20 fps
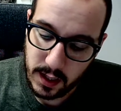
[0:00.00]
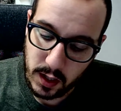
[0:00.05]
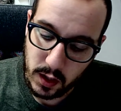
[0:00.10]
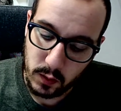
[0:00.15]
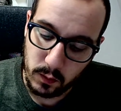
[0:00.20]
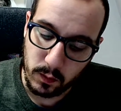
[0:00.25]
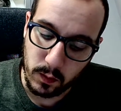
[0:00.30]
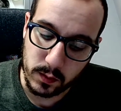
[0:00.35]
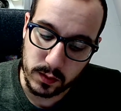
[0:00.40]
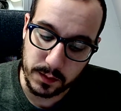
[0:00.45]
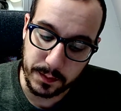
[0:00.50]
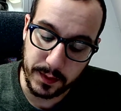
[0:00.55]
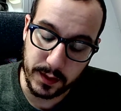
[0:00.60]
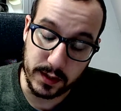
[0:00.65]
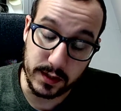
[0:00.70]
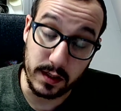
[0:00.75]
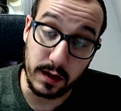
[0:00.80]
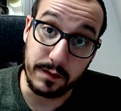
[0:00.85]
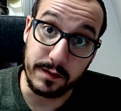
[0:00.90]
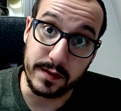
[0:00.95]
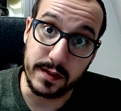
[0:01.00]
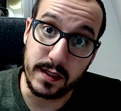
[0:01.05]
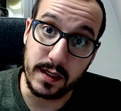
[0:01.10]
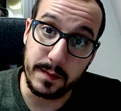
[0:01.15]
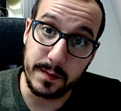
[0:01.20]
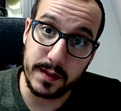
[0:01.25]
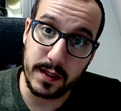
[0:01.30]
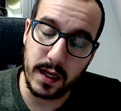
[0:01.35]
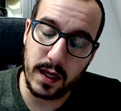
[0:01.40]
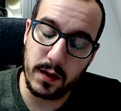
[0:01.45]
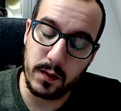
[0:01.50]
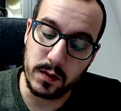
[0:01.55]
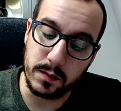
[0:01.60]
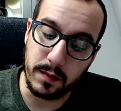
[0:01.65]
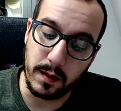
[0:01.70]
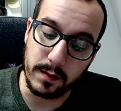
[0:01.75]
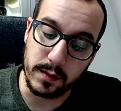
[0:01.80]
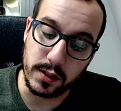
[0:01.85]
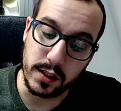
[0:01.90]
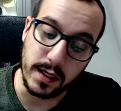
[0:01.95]
Rosenberg self-esteem scale was
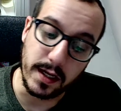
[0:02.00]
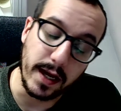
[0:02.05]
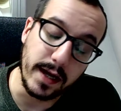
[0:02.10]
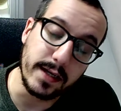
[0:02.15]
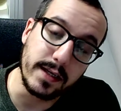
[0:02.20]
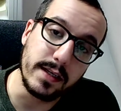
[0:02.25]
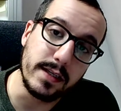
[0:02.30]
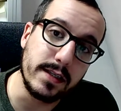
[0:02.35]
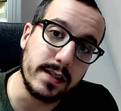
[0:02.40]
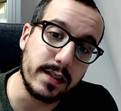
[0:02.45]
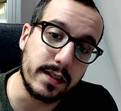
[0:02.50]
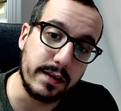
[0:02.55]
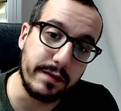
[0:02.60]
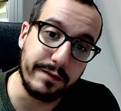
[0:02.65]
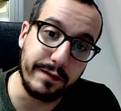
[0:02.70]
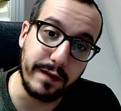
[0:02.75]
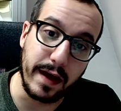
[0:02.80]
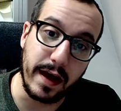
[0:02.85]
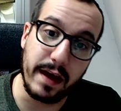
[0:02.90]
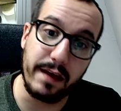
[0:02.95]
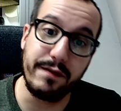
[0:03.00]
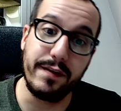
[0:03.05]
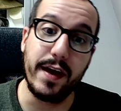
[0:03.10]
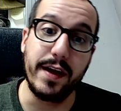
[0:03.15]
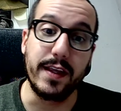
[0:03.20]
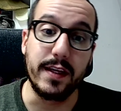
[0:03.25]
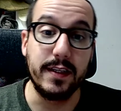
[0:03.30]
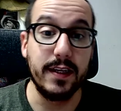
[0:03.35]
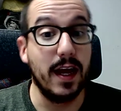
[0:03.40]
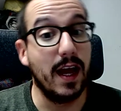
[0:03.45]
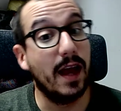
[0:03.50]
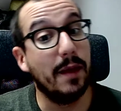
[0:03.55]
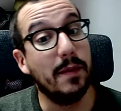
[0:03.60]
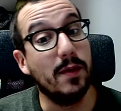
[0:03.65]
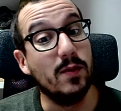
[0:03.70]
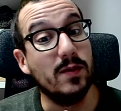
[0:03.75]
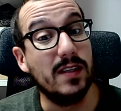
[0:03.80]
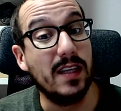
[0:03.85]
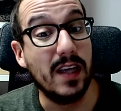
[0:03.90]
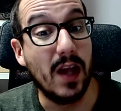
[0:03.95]
published in 1965. At the time, it
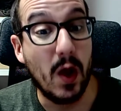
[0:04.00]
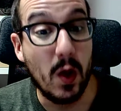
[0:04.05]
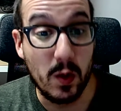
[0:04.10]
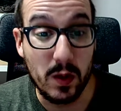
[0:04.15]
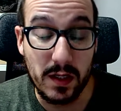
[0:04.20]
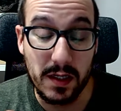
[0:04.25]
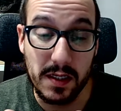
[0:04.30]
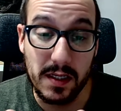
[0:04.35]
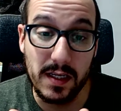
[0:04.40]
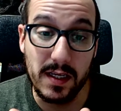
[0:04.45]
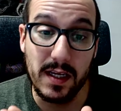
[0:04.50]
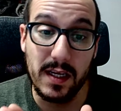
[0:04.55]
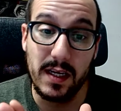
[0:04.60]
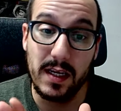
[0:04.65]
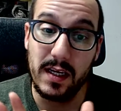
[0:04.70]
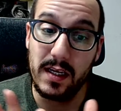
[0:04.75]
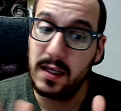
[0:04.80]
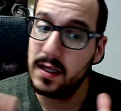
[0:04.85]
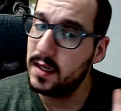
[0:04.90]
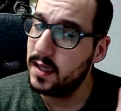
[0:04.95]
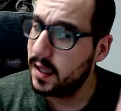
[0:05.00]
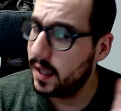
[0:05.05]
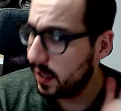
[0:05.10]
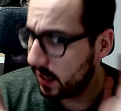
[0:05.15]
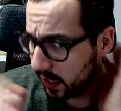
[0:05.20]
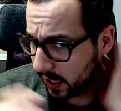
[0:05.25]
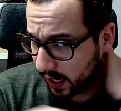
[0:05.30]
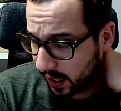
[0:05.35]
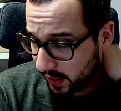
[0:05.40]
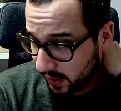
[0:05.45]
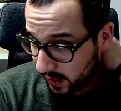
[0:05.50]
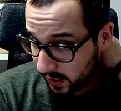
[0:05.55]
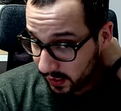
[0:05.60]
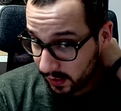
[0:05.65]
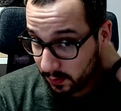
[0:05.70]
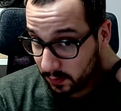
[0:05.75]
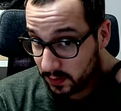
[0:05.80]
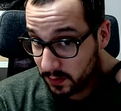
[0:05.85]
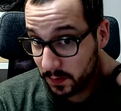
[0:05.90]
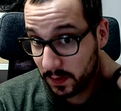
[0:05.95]
was I think it
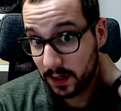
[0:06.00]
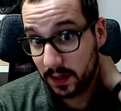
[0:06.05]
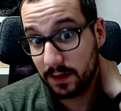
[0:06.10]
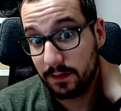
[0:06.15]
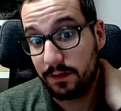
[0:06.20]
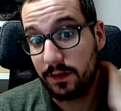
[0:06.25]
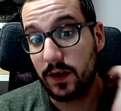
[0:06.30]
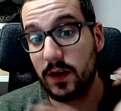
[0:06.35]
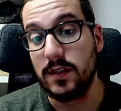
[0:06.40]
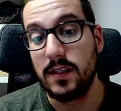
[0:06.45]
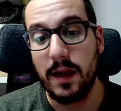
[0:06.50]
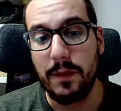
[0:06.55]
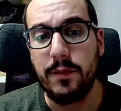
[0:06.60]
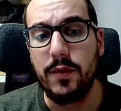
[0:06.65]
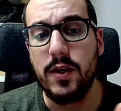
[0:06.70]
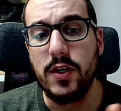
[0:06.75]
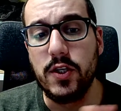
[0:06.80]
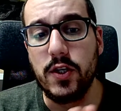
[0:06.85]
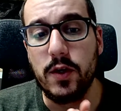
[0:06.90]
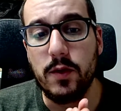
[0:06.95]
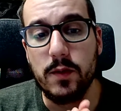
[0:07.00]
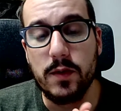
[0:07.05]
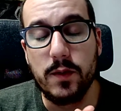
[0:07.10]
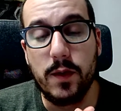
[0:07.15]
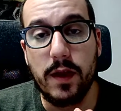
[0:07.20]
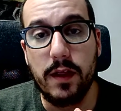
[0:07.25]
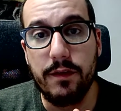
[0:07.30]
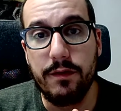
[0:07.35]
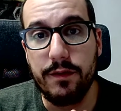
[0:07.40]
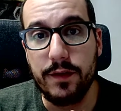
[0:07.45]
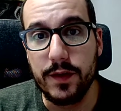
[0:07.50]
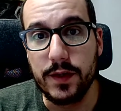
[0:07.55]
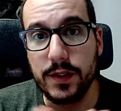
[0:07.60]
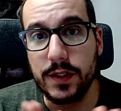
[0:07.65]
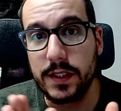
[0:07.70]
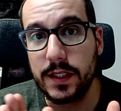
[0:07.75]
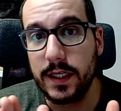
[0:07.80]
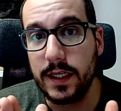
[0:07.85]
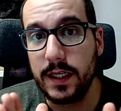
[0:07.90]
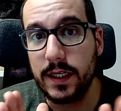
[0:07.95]
was one of the first, I'm pretty sure it was one of the
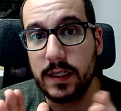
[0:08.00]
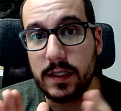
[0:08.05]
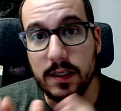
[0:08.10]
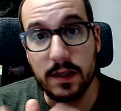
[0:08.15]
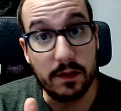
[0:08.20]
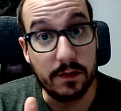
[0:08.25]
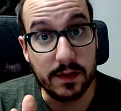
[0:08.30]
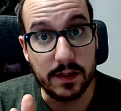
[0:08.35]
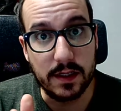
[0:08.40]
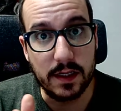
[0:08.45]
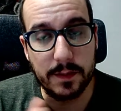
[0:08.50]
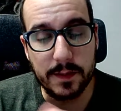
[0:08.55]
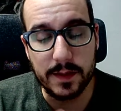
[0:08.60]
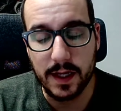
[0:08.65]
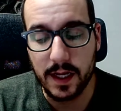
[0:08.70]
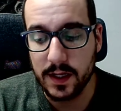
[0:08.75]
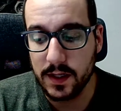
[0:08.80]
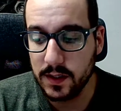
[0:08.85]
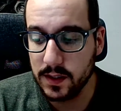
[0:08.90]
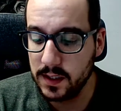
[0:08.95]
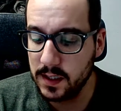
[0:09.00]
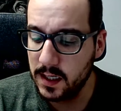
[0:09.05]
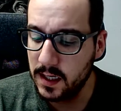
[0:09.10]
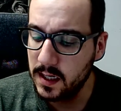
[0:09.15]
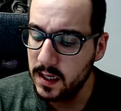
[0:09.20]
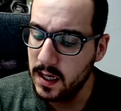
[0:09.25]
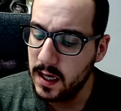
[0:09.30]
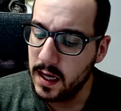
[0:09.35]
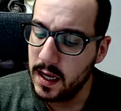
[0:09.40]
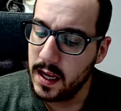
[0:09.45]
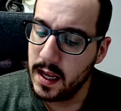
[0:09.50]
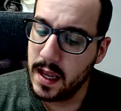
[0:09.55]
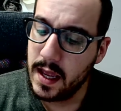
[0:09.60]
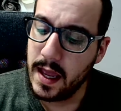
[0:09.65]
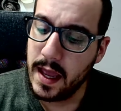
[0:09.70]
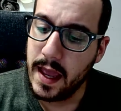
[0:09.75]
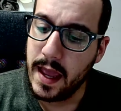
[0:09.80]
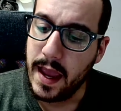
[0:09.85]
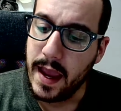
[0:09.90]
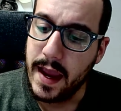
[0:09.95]
first self-esteem scales.
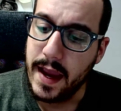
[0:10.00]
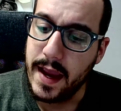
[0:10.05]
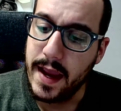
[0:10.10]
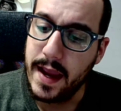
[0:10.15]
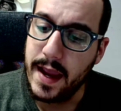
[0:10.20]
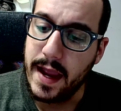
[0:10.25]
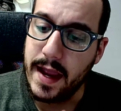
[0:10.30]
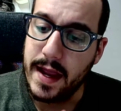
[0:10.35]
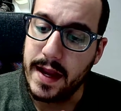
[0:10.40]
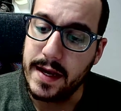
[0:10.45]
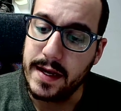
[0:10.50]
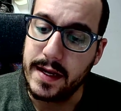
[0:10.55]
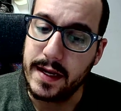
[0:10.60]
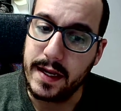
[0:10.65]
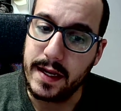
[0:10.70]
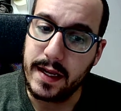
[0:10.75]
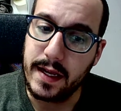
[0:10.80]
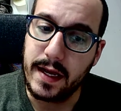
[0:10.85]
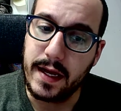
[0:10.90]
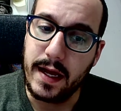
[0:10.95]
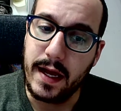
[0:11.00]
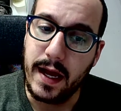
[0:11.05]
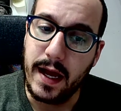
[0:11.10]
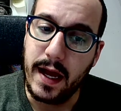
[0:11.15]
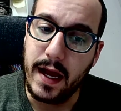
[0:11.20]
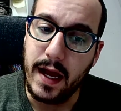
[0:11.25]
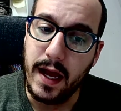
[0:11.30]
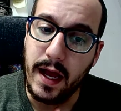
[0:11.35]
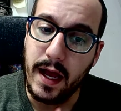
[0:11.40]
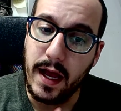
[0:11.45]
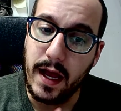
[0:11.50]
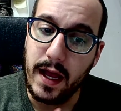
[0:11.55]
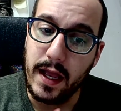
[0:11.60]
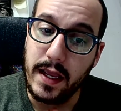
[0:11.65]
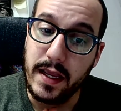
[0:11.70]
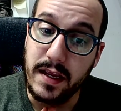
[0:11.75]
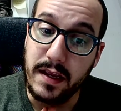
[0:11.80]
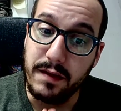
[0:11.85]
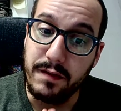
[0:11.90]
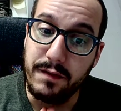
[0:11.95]
And
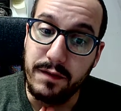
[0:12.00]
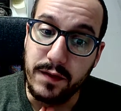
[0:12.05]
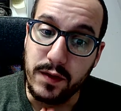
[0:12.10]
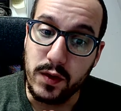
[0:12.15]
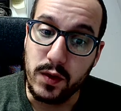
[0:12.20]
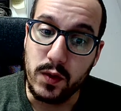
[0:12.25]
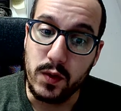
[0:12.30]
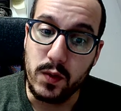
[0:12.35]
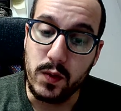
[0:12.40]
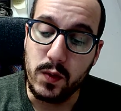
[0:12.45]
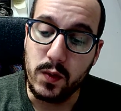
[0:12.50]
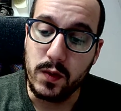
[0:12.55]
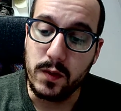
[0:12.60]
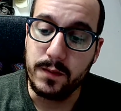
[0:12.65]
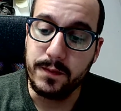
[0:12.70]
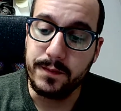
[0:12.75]
if you